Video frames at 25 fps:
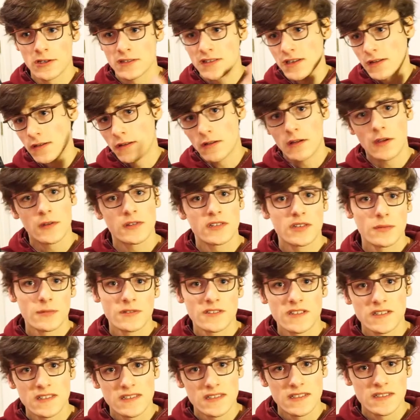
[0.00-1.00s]
works, I know how
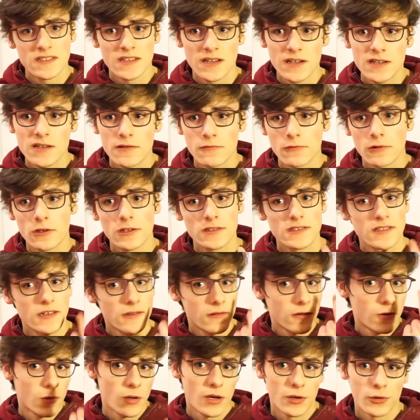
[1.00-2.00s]
Substance Designer works,
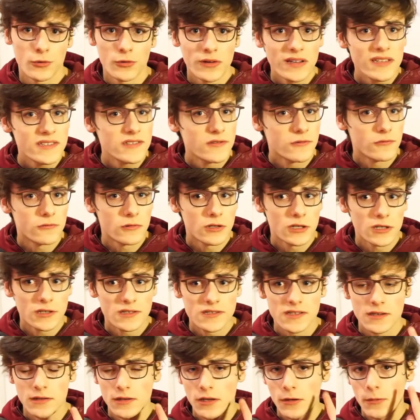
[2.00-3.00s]
I know how Quixel
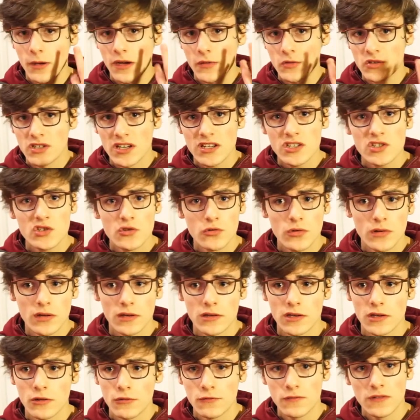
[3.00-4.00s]
works, I know how
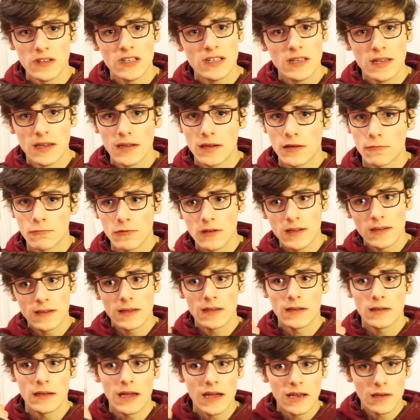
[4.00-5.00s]
texturing, UVing,
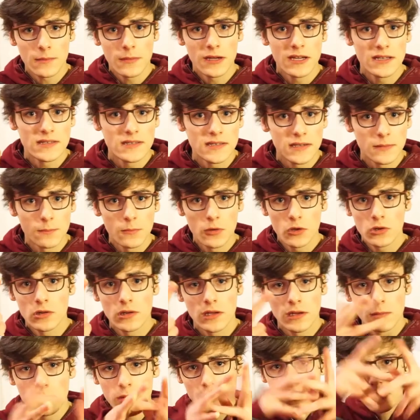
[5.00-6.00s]
rigging, animating,
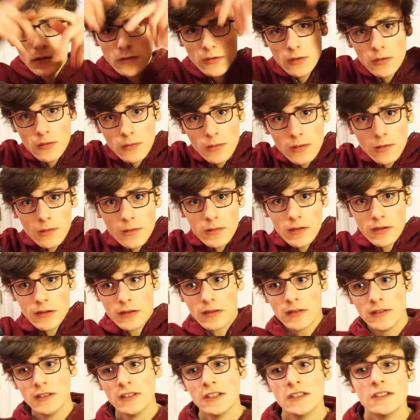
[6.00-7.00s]
modeling, blah blah blah
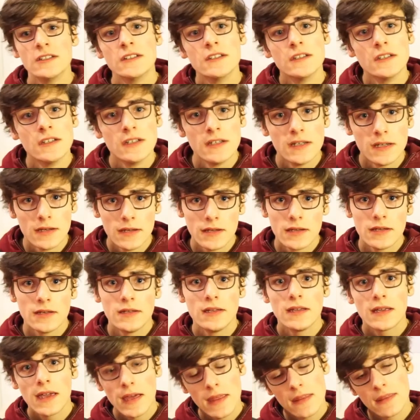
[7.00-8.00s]
blah.
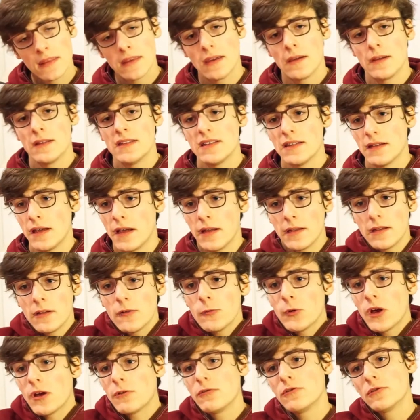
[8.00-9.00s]
You get the idea. I
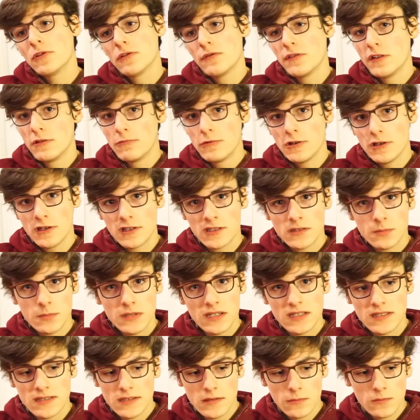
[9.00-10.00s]
know how all of it works
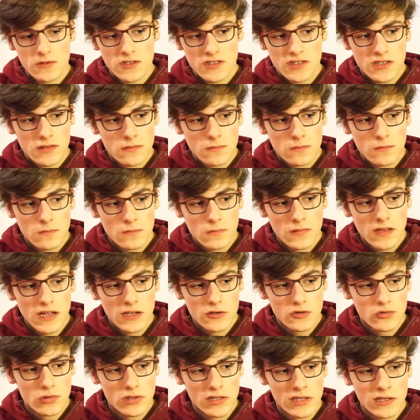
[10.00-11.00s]
because I'm just
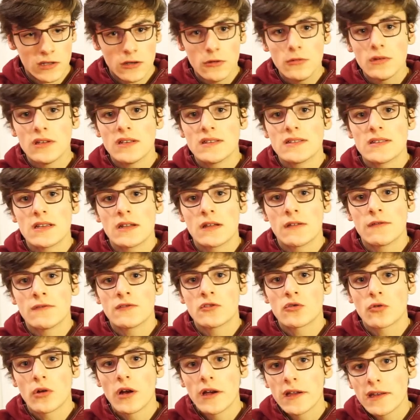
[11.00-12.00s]
naturally curious and
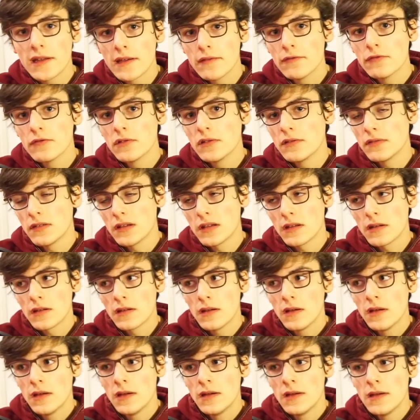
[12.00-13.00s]
I've tried
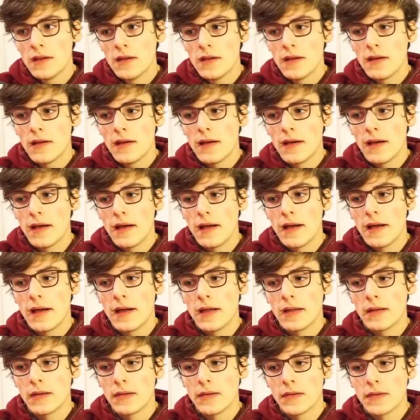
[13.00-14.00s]
everything.
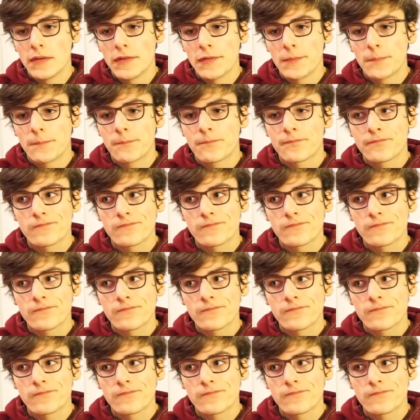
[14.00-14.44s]
And